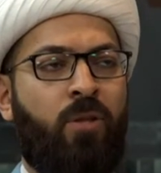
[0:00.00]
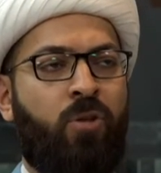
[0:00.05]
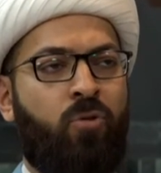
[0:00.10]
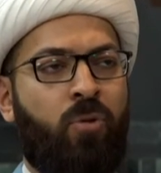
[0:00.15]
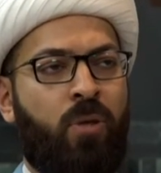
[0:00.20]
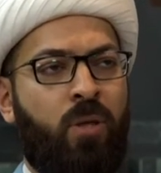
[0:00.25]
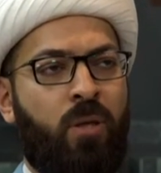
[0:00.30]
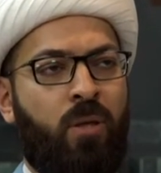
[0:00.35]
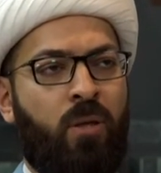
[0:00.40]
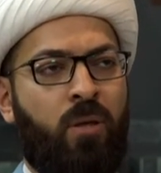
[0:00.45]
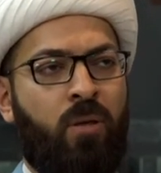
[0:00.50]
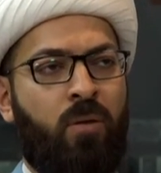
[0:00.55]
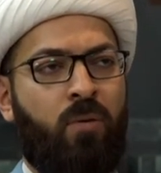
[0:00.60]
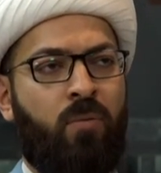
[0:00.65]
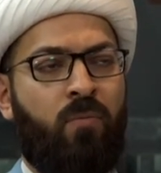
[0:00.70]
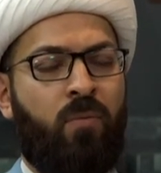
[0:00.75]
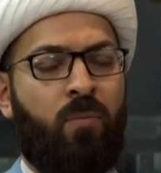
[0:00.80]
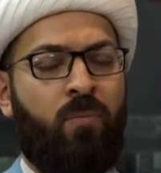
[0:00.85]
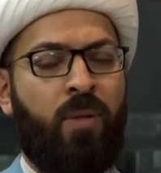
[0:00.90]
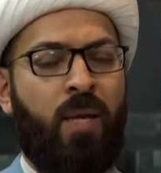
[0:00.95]
tree,
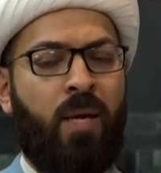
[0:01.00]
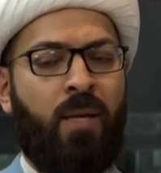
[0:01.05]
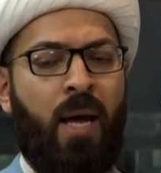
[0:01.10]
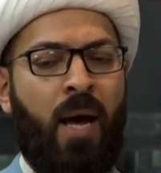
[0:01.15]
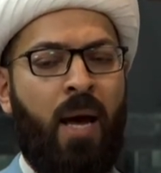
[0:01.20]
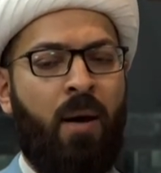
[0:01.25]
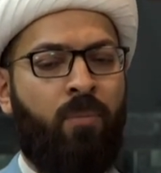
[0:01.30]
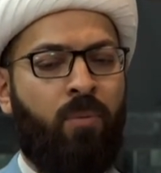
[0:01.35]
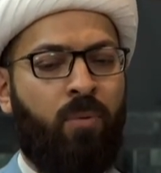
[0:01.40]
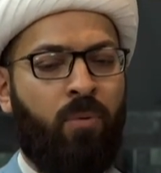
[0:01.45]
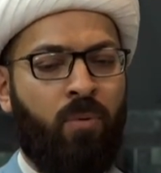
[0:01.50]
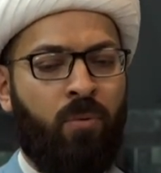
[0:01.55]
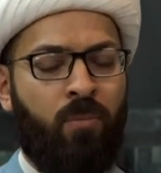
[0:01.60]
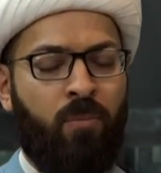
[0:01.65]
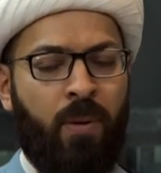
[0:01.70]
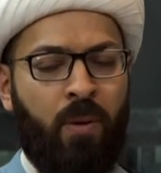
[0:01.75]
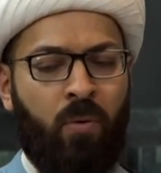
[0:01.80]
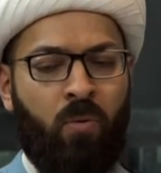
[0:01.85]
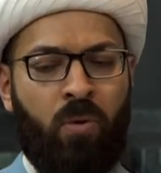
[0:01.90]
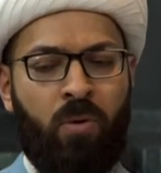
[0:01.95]
from that apple,
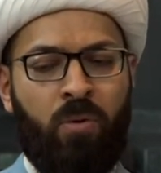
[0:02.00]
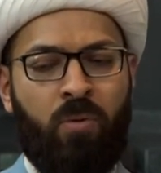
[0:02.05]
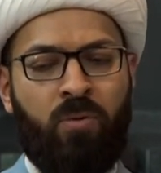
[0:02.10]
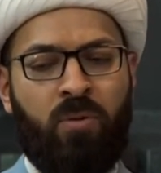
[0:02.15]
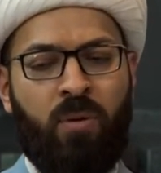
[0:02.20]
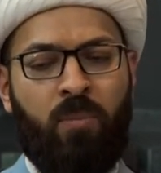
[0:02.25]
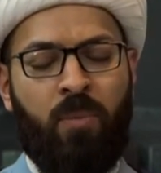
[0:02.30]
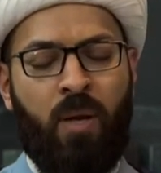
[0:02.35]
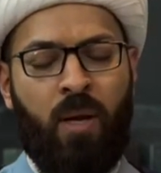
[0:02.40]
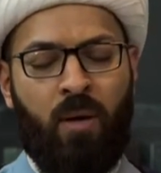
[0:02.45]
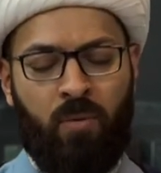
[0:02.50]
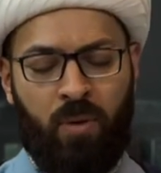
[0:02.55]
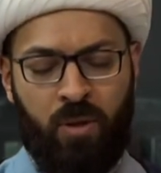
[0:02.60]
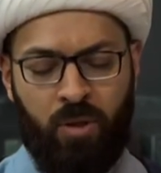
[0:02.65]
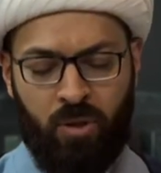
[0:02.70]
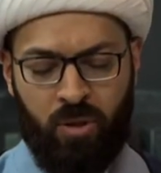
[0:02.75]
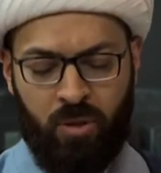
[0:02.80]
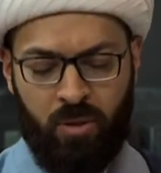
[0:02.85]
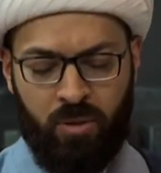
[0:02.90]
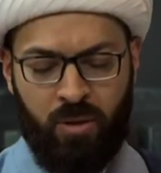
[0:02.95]
according to some
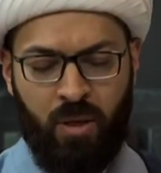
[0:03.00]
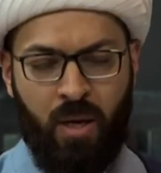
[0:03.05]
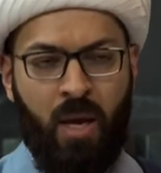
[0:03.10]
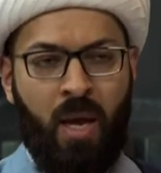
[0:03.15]
narrations,